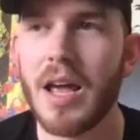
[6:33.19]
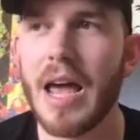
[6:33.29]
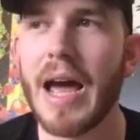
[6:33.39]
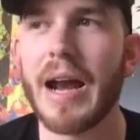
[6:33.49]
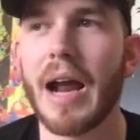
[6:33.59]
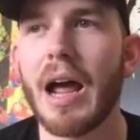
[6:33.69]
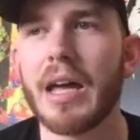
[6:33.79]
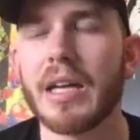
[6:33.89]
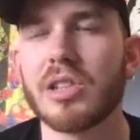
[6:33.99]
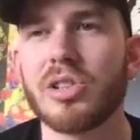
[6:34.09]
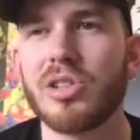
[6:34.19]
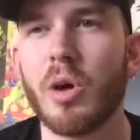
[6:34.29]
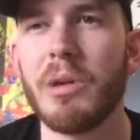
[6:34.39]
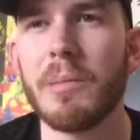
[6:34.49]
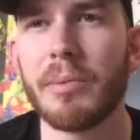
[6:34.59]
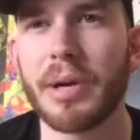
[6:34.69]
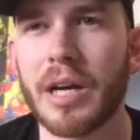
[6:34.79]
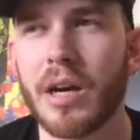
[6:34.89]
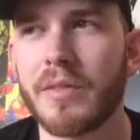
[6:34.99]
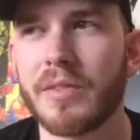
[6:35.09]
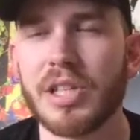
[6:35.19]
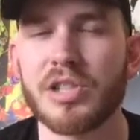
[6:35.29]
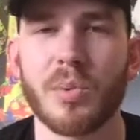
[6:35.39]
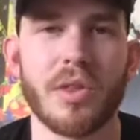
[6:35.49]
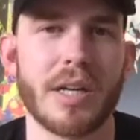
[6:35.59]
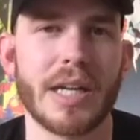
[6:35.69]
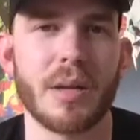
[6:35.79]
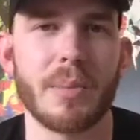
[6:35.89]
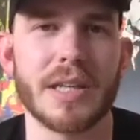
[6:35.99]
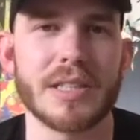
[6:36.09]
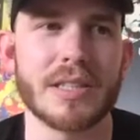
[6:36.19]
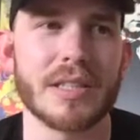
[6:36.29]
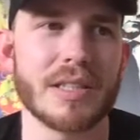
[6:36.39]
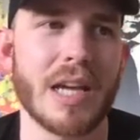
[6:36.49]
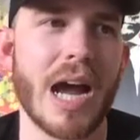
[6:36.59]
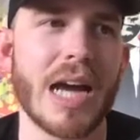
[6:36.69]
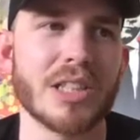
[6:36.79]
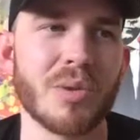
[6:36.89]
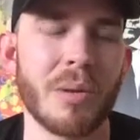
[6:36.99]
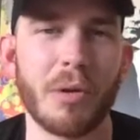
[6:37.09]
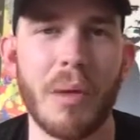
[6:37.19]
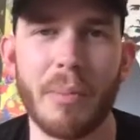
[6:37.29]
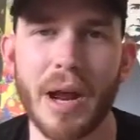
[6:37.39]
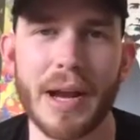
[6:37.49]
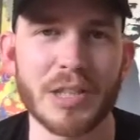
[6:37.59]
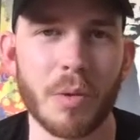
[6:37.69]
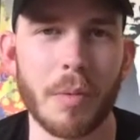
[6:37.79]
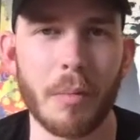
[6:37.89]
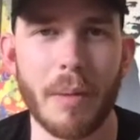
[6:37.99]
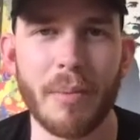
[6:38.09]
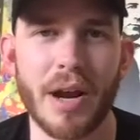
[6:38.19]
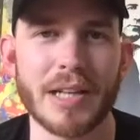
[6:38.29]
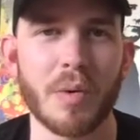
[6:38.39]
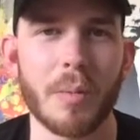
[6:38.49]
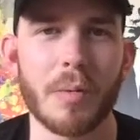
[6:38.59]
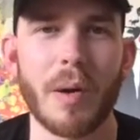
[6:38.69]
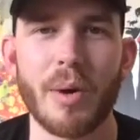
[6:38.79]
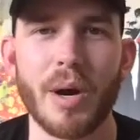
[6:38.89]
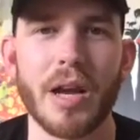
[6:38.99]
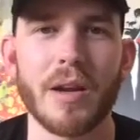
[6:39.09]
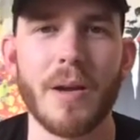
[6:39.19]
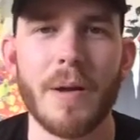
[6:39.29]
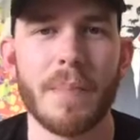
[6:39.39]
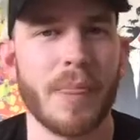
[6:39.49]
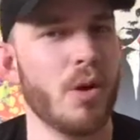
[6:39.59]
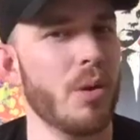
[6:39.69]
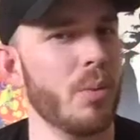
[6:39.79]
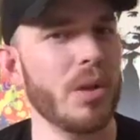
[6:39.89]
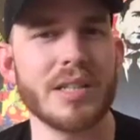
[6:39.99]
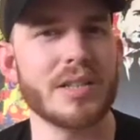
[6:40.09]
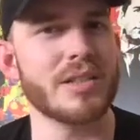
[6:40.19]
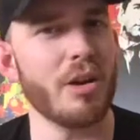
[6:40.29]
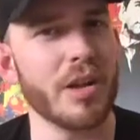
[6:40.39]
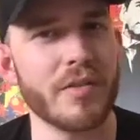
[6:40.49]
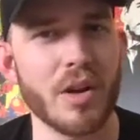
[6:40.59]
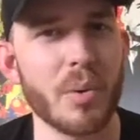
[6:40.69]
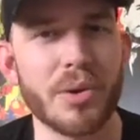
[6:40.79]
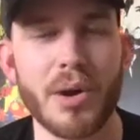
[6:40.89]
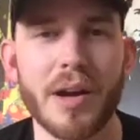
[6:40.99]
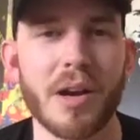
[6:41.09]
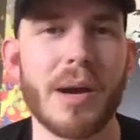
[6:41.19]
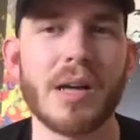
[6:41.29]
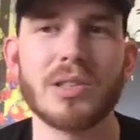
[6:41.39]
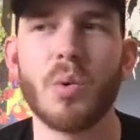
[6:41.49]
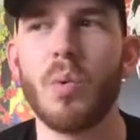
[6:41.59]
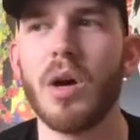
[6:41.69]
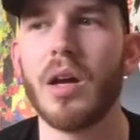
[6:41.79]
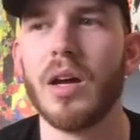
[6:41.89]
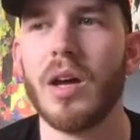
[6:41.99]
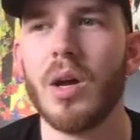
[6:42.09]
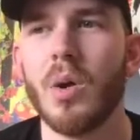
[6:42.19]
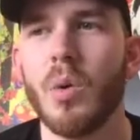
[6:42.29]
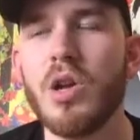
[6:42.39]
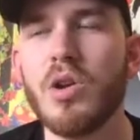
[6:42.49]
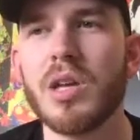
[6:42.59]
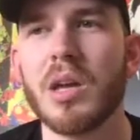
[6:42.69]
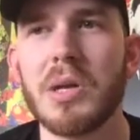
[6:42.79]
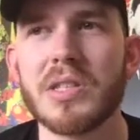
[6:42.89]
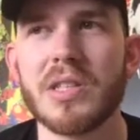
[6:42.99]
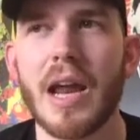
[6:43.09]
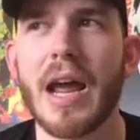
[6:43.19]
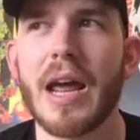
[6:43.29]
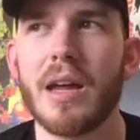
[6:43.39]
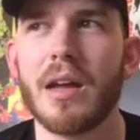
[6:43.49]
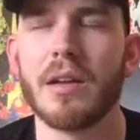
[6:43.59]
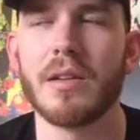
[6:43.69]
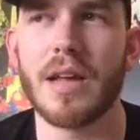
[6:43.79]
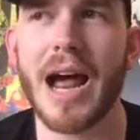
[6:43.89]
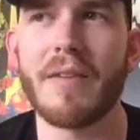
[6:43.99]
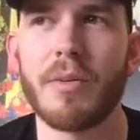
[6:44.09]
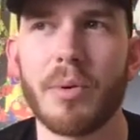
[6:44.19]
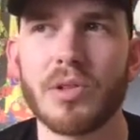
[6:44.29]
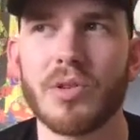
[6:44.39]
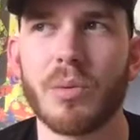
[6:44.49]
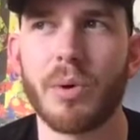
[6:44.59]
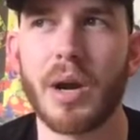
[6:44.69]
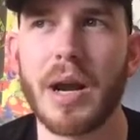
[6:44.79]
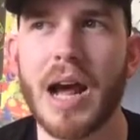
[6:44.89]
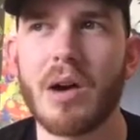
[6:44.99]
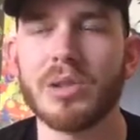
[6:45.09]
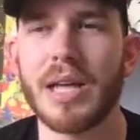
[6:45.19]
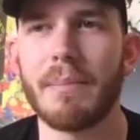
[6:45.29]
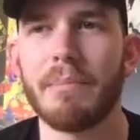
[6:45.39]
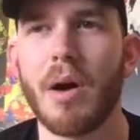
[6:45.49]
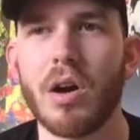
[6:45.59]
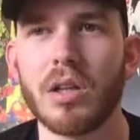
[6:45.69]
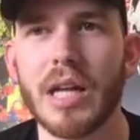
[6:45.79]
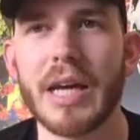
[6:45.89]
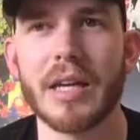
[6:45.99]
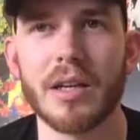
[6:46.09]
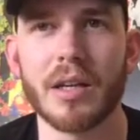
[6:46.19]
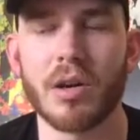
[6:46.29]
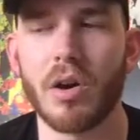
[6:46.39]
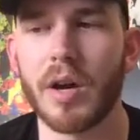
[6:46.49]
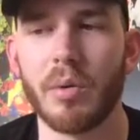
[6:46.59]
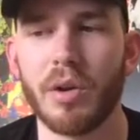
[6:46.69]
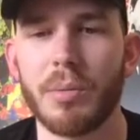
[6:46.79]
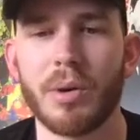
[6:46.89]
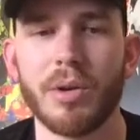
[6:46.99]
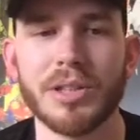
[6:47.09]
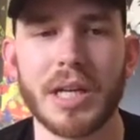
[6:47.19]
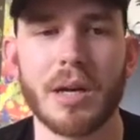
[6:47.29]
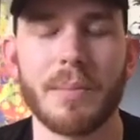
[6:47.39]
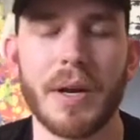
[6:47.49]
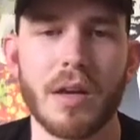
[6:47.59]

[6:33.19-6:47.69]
And I get so many people I get in conversation with on a daily basis that say, I just want to build my brand. I just want to build my brand. I just want to build my brand. They don't really necessarily even know what they're talking about. So what do you think it means today to have a personal brand? How does that parlay into growing a really big real estate company?